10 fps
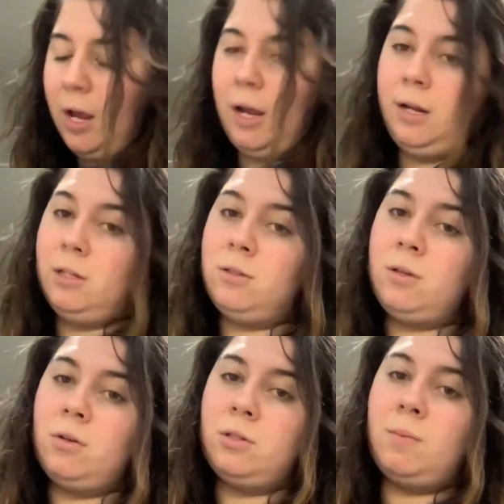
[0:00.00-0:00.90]
and it's
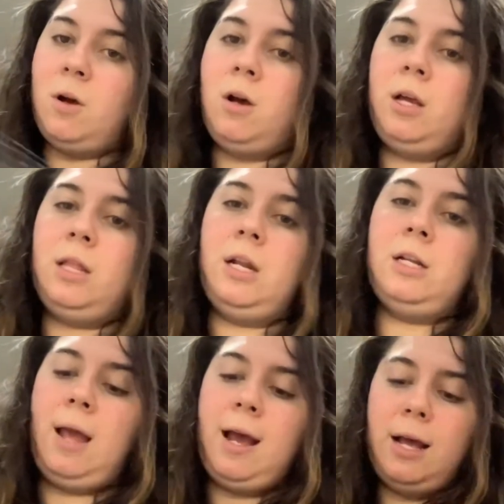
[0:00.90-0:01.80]
so small, and then
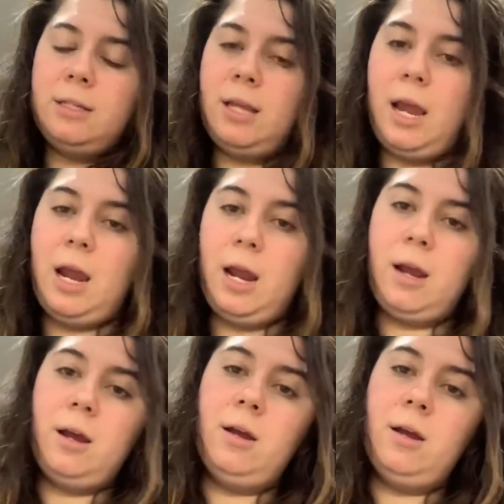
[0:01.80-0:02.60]
it has a